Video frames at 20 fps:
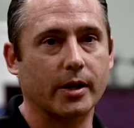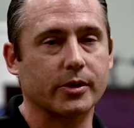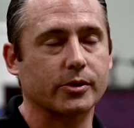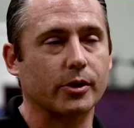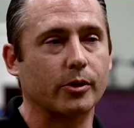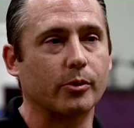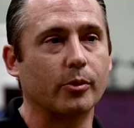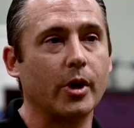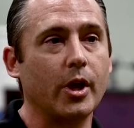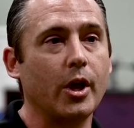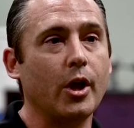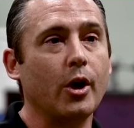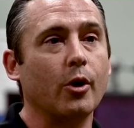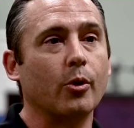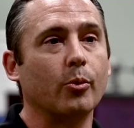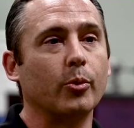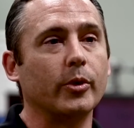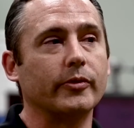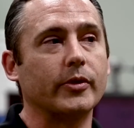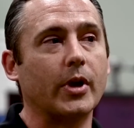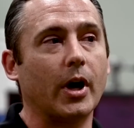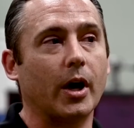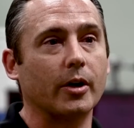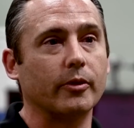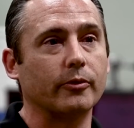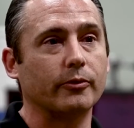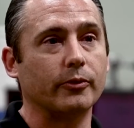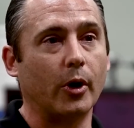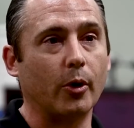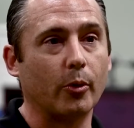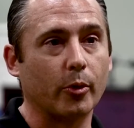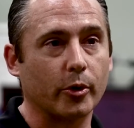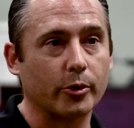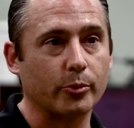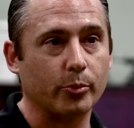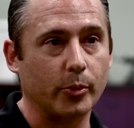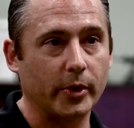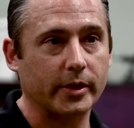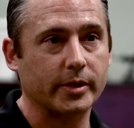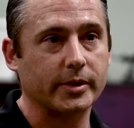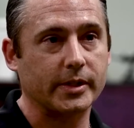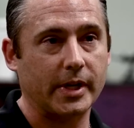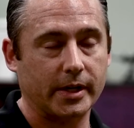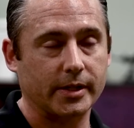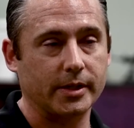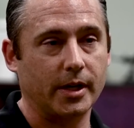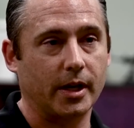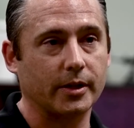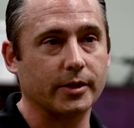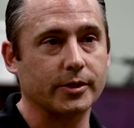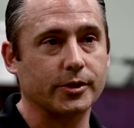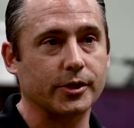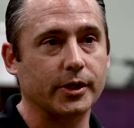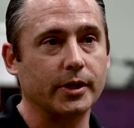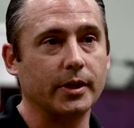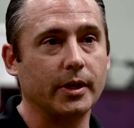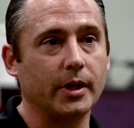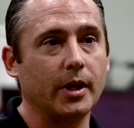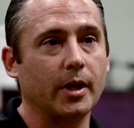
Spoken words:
So we've gone forward with technology,